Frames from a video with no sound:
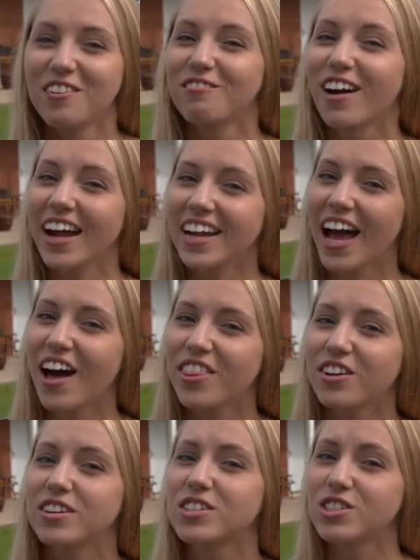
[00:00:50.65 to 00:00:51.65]
Right now,
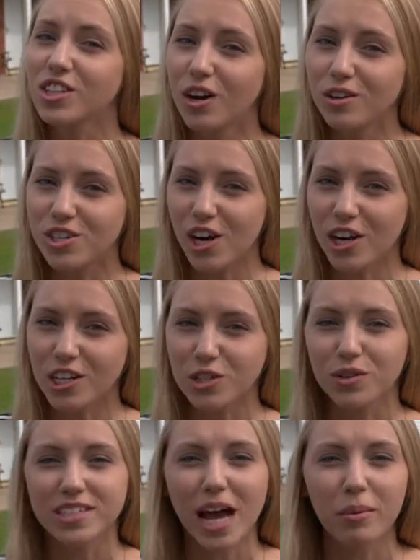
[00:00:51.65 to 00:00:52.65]
there is no charge
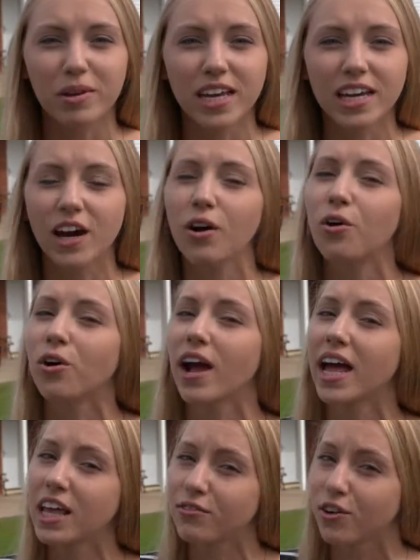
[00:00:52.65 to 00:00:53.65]
to adopt Kika or
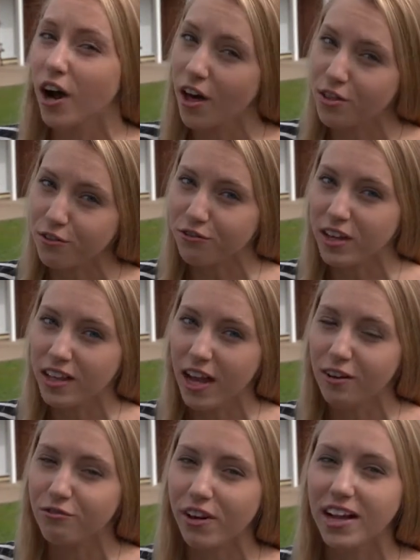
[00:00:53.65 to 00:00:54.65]
any of her other
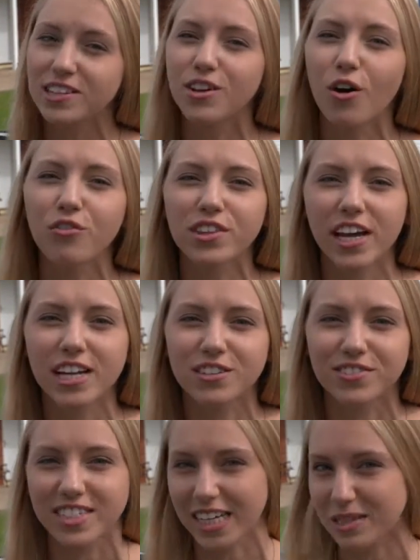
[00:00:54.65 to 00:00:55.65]
feline friends over the age
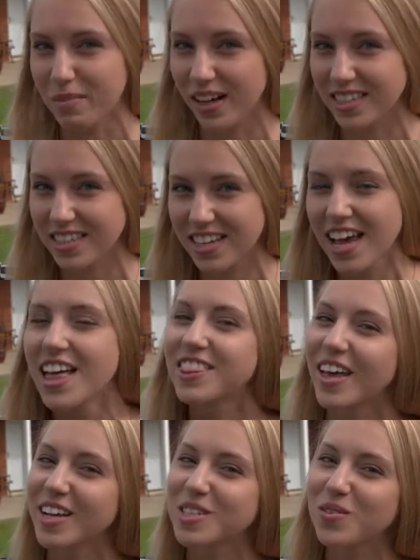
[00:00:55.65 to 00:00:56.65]
of six months.
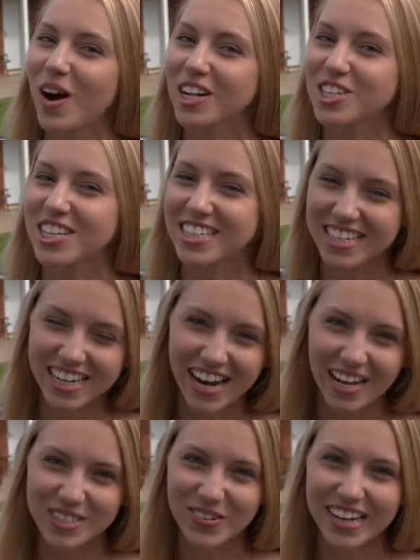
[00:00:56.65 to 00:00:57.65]
Thanks for watching and see you
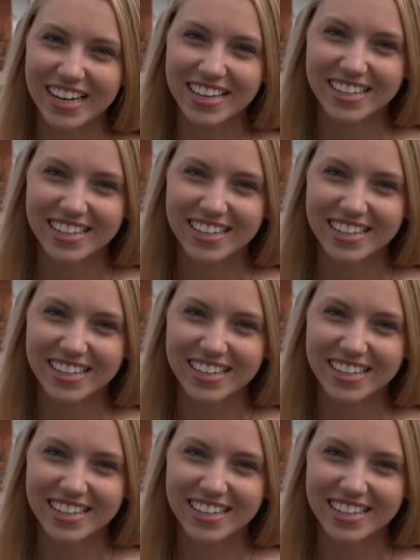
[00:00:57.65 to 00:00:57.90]
next week.